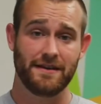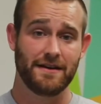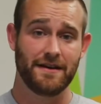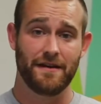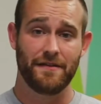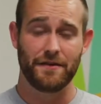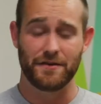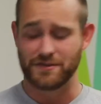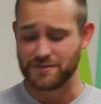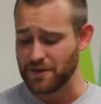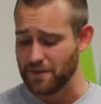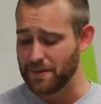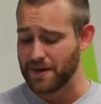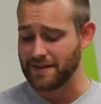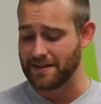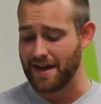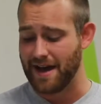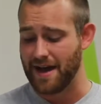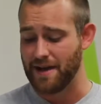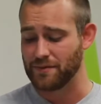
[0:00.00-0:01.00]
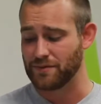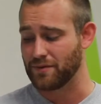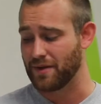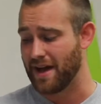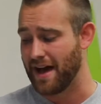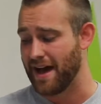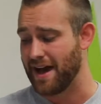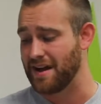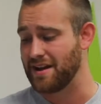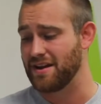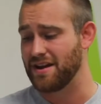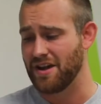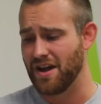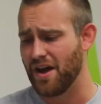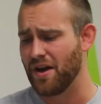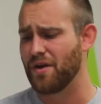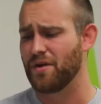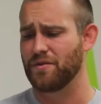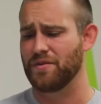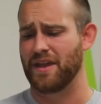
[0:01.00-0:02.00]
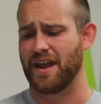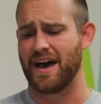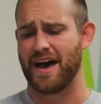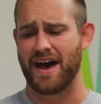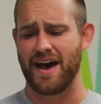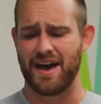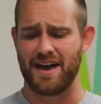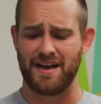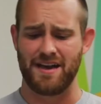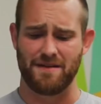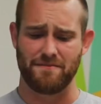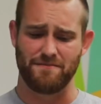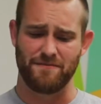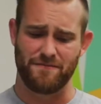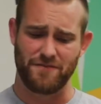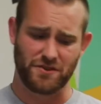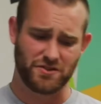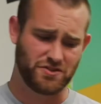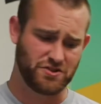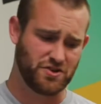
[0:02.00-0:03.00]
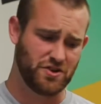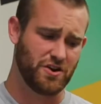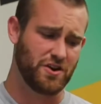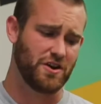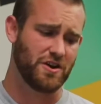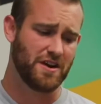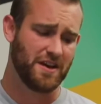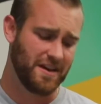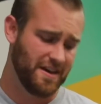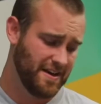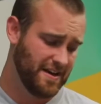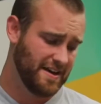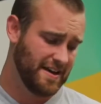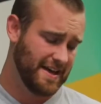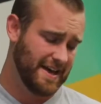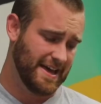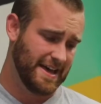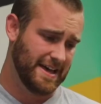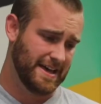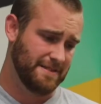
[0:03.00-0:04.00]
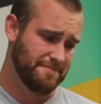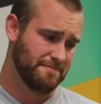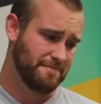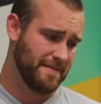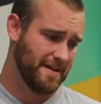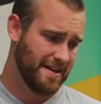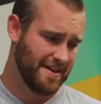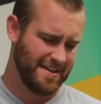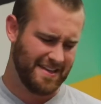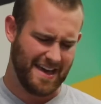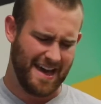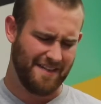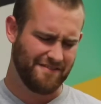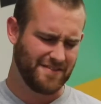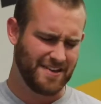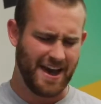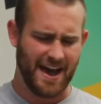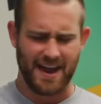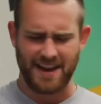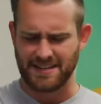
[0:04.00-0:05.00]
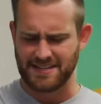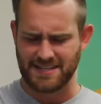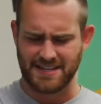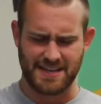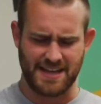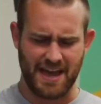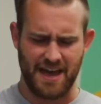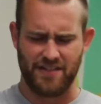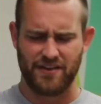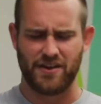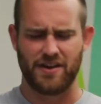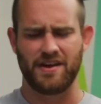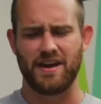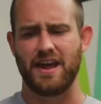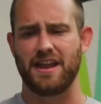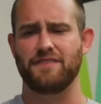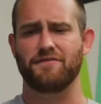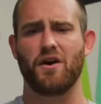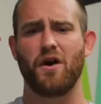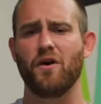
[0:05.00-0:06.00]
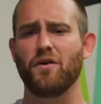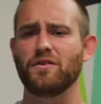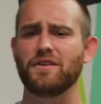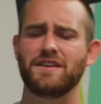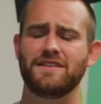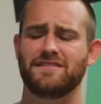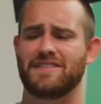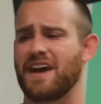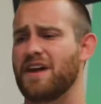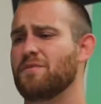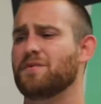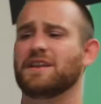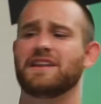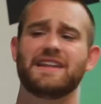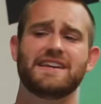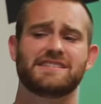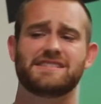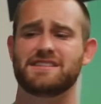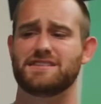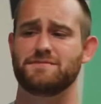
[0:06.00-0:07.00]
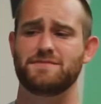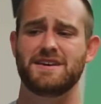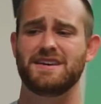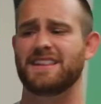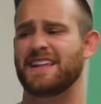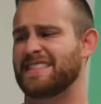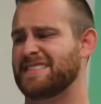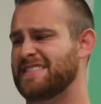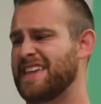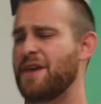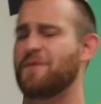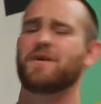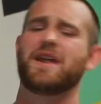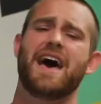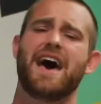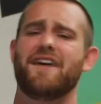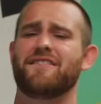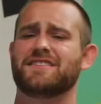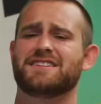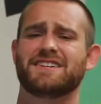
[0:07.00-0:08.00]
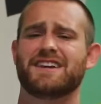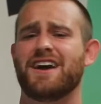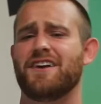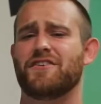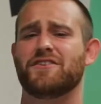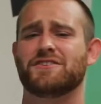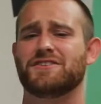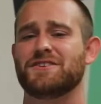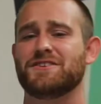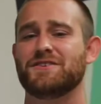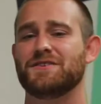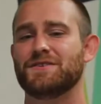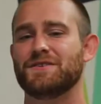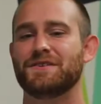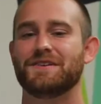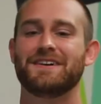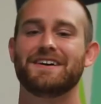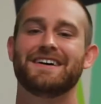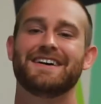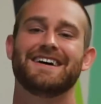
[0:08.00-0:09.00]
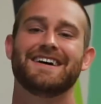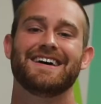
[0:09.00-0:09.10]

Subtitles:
There are so many times when I know that I am for sure, I've got it together, and if only they would listen to me, like they would have it together too.